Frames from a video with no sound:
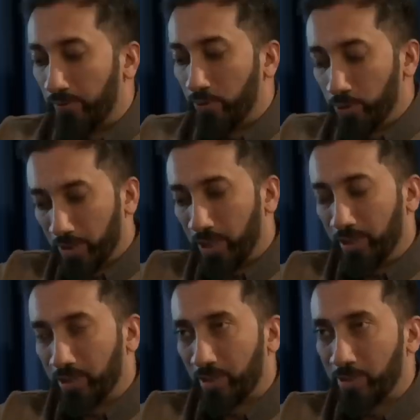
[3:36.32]
if you study
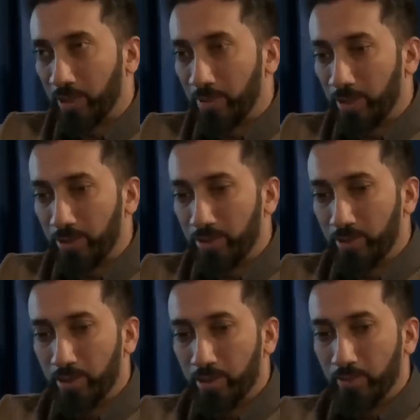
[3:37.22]
the subject matter,
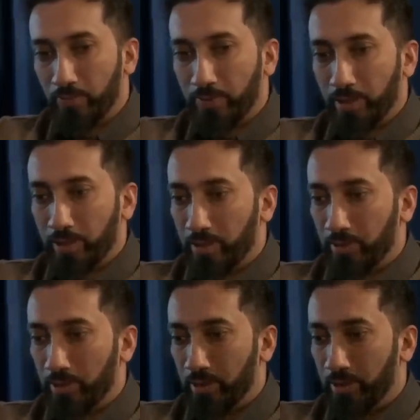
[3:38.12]
the,
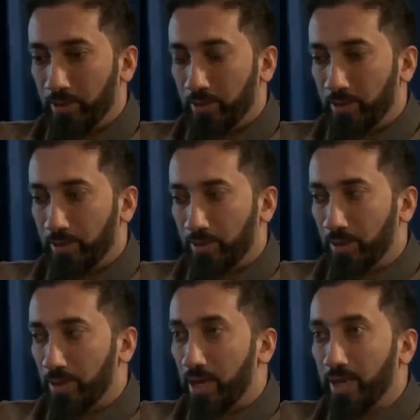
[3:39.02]
the, the, the
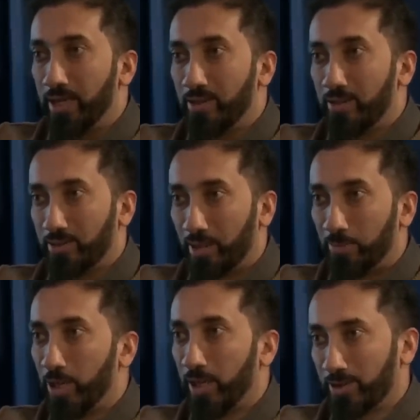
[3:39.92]
nine
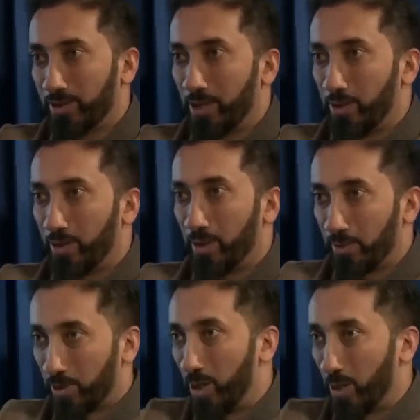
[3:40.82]
subjects that are
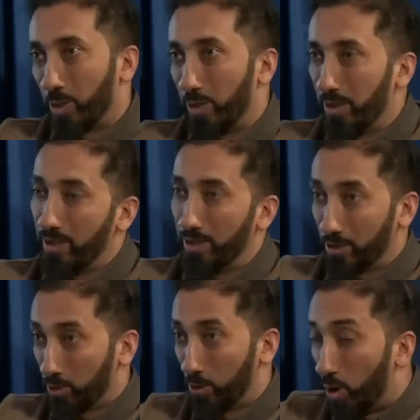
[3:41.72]
occurring in
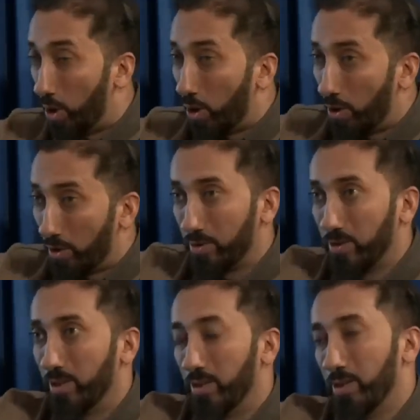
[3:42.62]
this
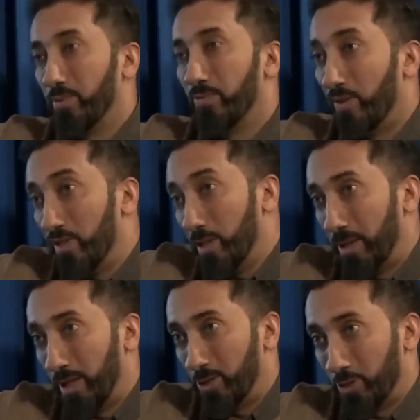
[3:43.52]
long 50
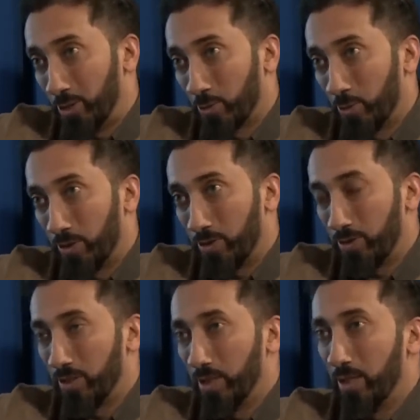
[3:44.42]
page discourse